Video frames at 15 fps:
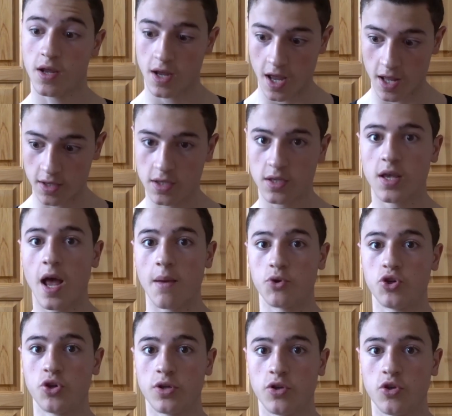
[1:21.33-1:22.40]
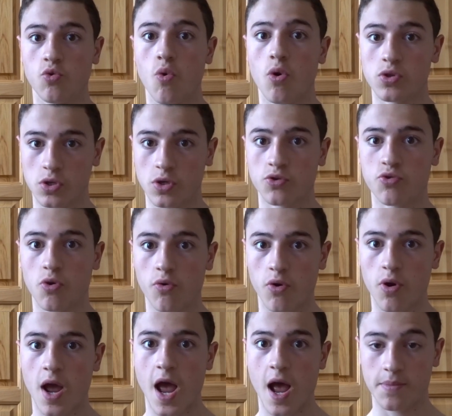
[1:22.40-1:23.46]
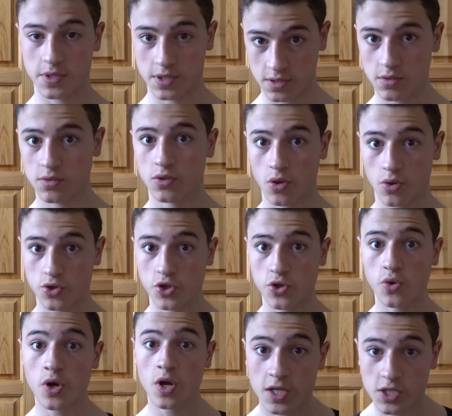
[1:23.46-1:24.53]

And I'm sure that you want to control your abs, don't you?